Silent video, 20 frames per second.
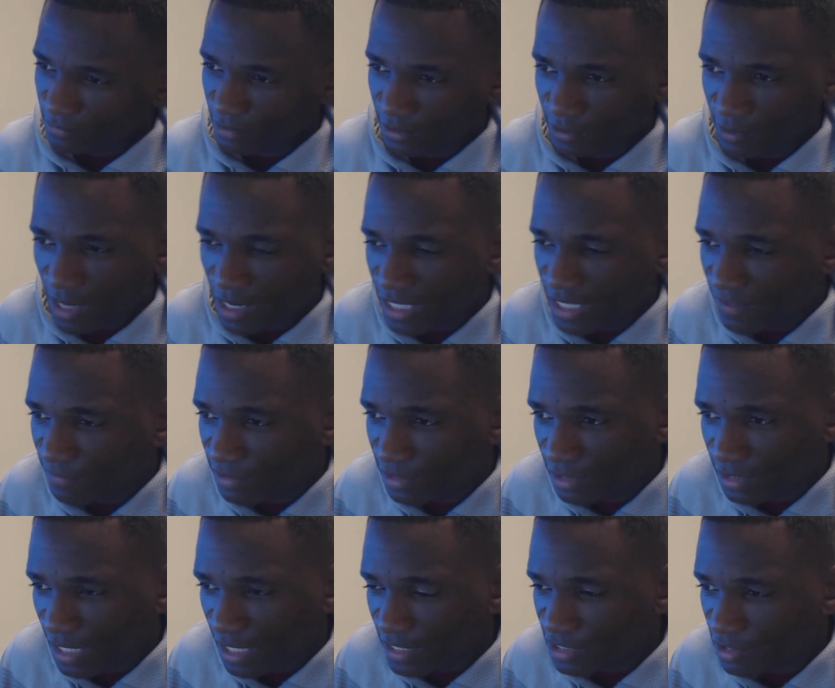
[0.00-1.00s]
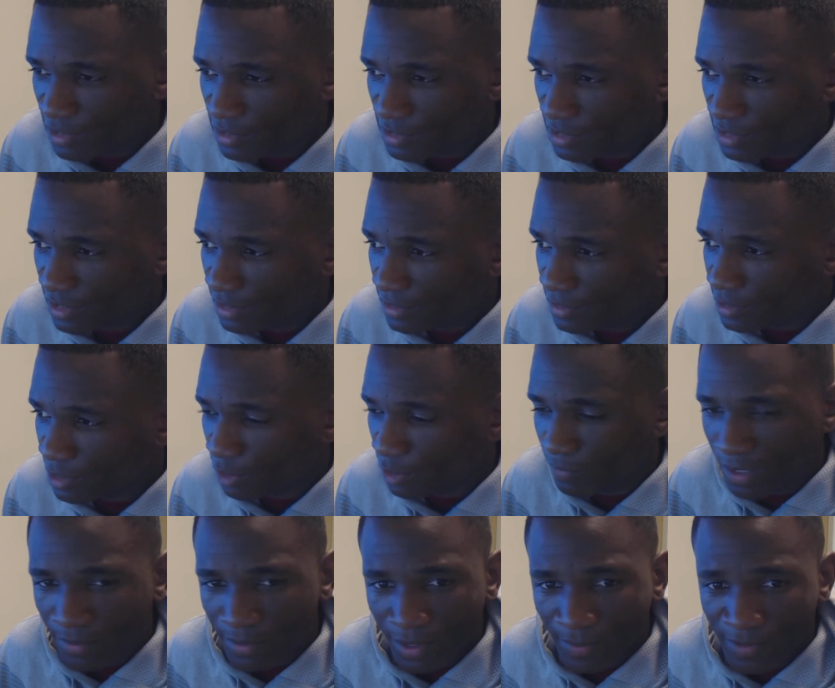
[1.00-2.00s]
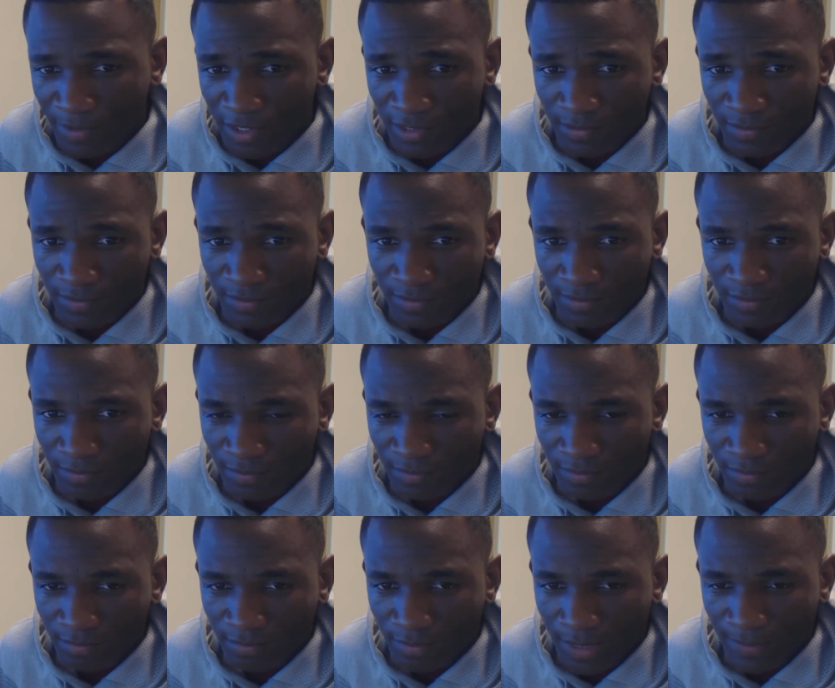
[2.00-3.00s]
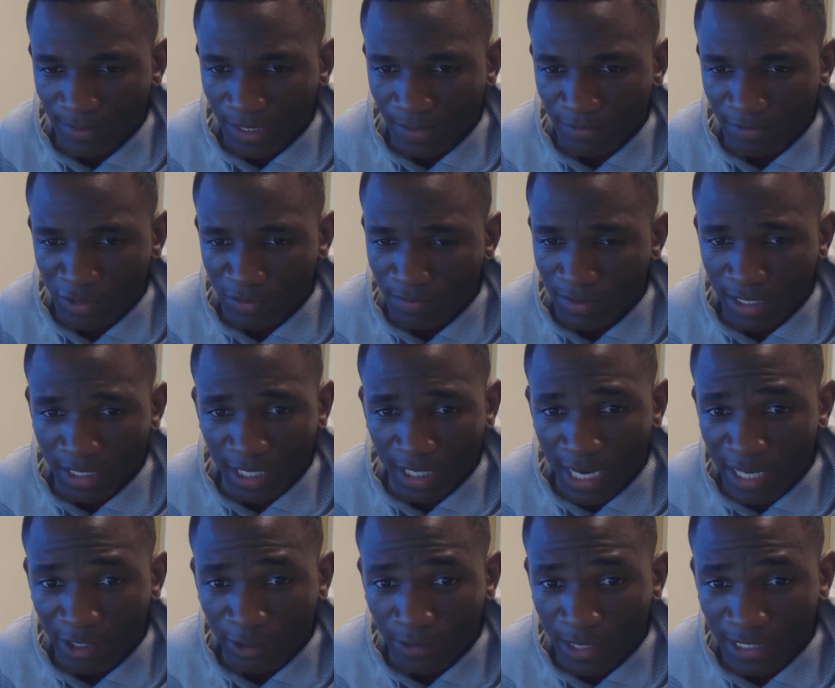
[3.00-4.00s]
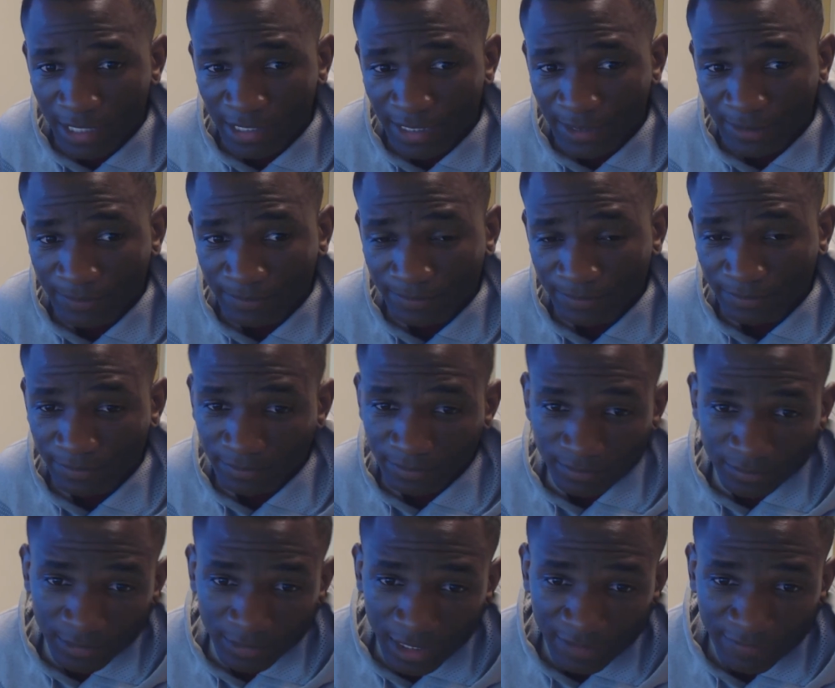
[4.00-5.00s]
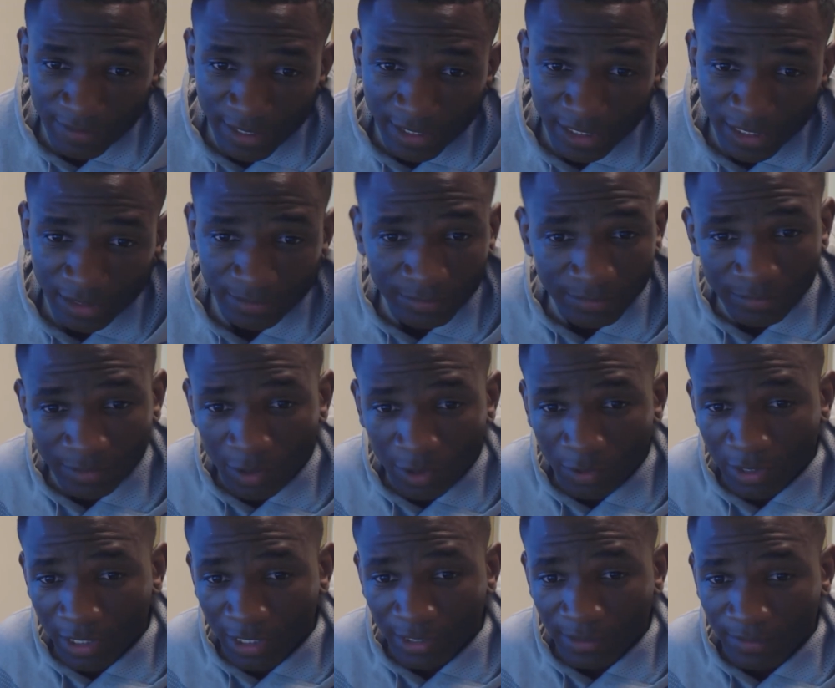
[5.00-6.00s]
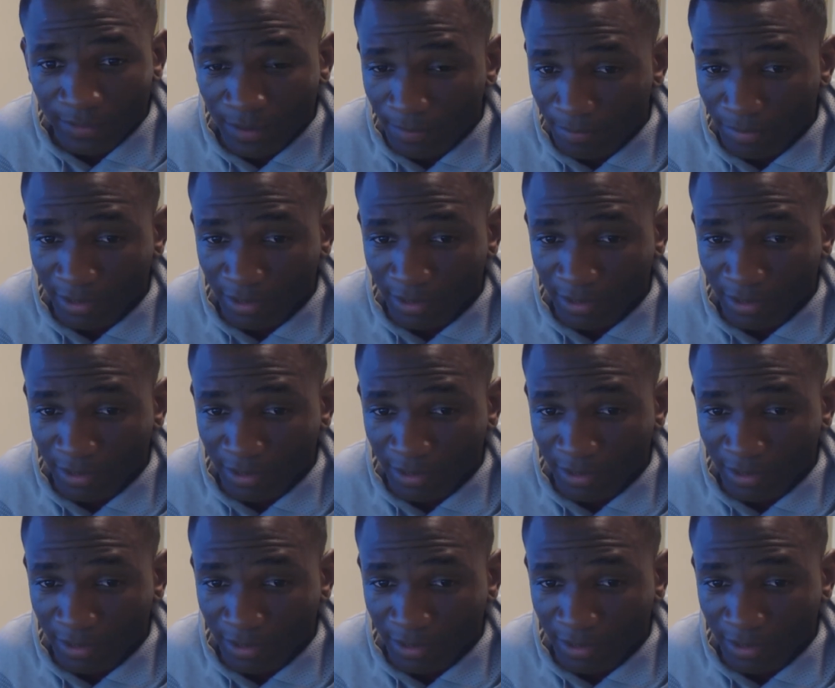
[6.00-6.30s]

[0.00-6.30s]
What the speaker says: You know, I never did like Chael Sonnen, so maybe I'm just being a hater right now. And if I am, okay.